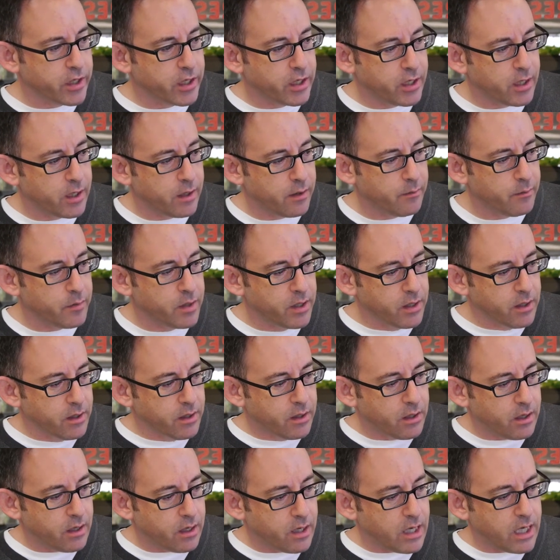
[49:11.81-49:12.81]
Um,
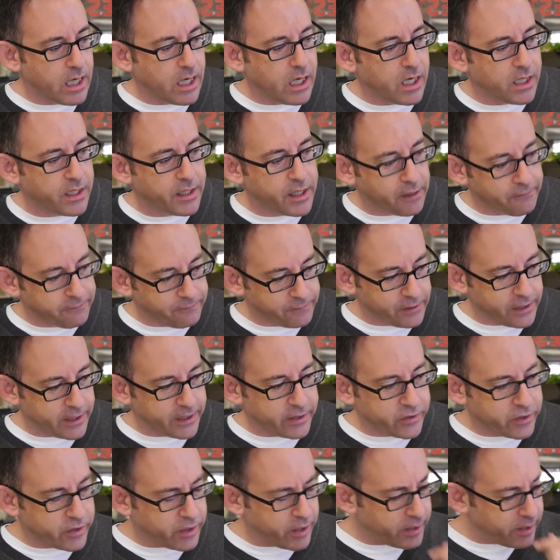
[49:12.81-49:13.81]
uh,
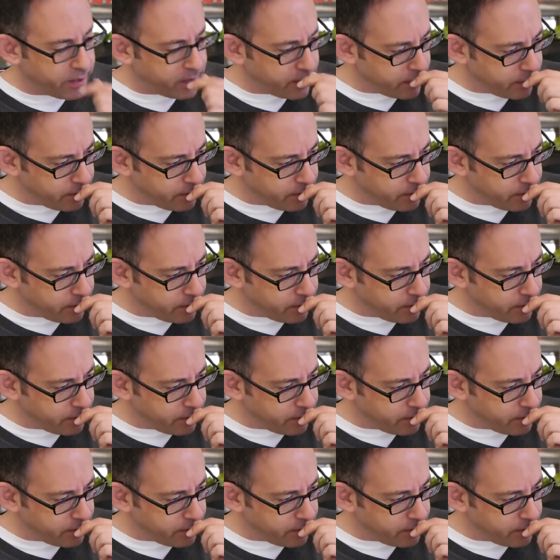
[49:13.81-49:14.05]
Netflix, and I,